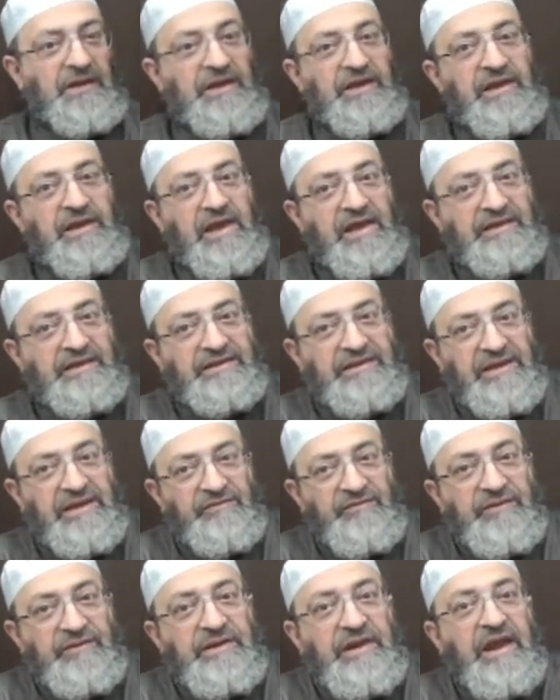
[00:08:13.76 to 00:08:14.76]
he had
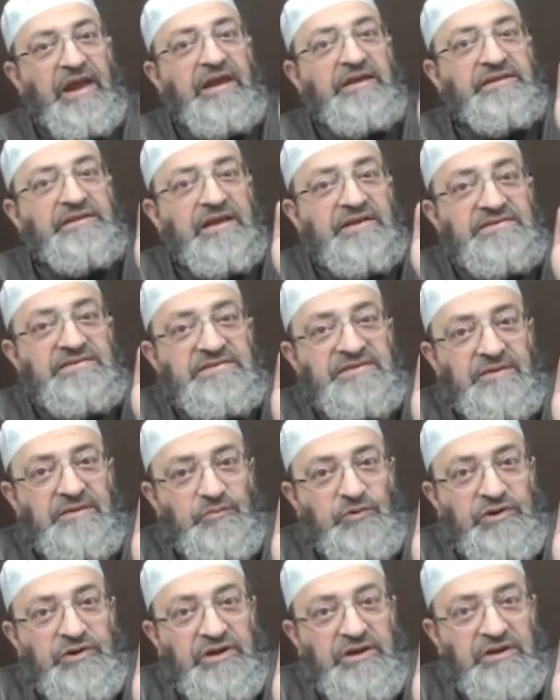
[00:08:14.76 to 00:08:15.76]
given a
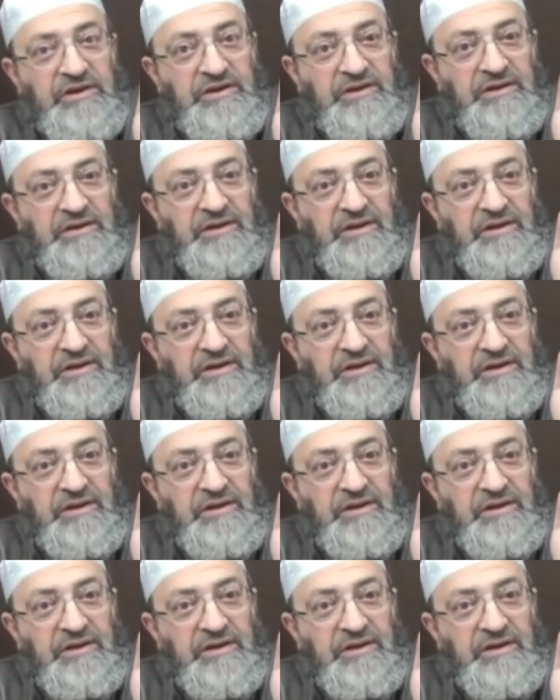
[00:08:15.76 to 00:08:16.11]
testimony